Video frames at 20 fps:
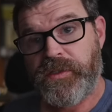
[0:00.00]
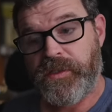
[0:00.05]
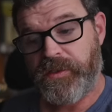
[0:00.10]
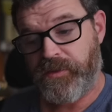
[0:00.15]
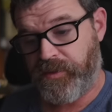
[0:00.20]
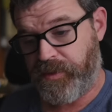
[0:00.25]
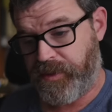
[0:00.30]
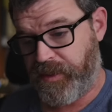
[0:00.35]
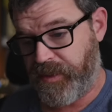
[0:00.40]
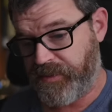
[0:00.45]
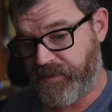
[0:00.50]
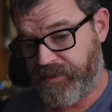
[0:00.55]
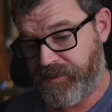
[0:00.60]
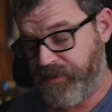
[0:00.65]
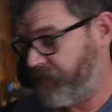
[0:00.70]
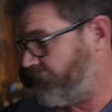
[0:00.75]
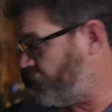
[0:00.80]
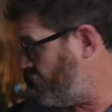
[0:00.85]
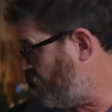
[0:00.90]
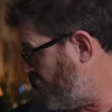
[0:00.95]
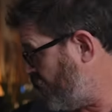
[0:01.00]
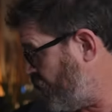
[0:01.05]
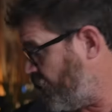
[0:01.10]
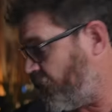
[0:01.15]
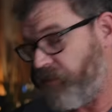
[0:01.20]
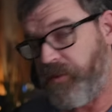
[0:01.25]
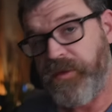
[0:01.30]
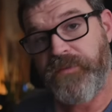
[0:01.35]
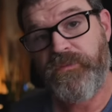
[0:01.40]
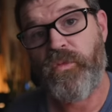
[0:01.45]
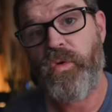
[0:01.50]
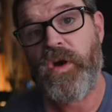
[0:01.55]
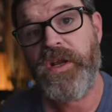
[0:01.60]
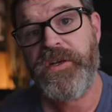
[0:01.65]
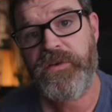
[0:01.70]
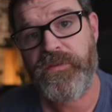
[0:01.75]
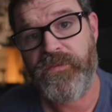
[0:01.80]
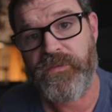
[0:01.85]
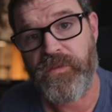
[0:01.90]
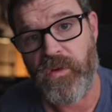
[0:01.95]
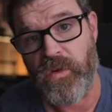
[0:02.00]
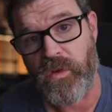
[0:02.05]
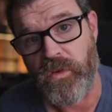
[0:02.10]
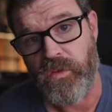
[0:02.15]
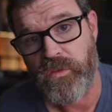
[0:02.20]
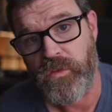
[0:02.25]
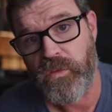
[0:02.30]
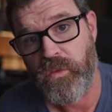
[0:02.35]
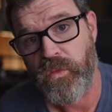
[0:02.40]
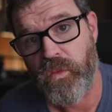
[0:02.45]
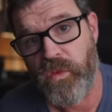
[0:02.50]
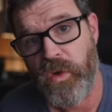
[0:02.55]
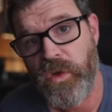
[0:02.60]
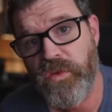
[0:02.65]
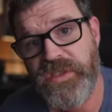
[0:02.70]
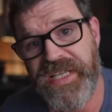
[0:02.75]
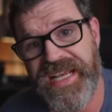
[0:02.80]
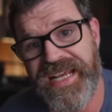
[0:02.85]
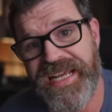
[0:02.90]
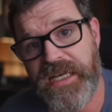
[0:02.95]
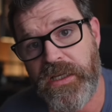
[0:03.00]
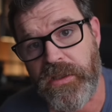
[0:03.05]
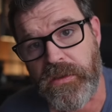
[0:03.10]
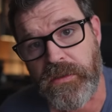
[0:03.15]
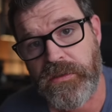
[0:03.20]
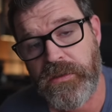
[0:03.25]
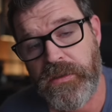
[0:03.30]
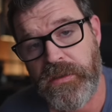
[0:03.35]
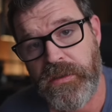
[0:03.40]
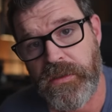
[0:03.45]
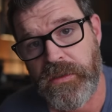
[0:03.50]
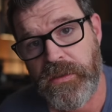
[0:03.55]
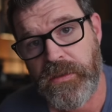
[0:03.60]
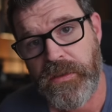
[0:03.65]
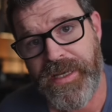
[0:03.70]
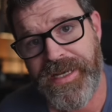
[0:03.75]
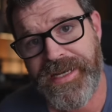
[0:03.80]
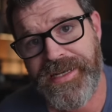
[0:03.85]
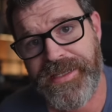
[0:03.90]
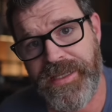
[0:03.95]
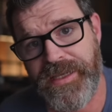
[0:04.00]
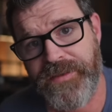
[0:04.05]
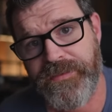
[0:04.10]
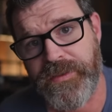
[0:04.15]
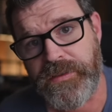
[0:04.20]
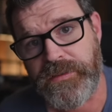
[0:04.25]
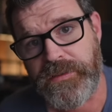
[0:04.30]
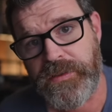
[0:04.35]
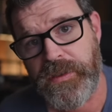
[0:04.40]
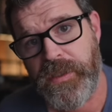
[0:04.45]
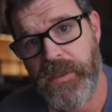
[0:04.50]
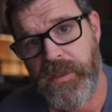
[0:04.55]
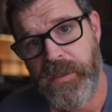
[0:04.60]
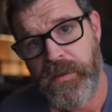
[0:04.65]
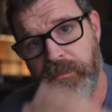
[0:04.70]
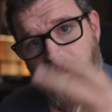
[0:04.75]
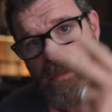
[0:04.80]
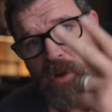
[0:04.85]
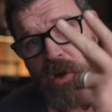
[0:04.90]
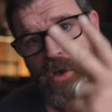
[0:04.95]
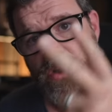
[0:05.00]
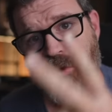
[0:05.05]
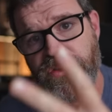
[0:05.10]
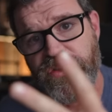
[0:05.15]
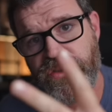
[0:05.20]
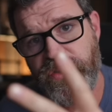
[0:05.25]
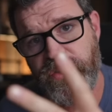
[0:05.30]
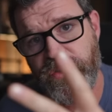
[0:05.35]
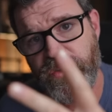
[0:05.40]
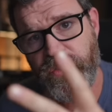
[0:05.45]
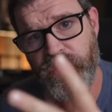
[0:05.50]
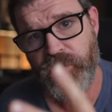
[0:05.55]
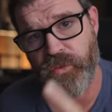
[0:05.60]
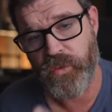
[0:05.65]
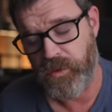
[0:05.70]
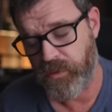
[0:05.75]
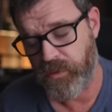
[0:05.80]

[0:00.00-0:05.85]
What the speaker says: I know you can't see it right here, the wonderful Rotel A11 Mark II.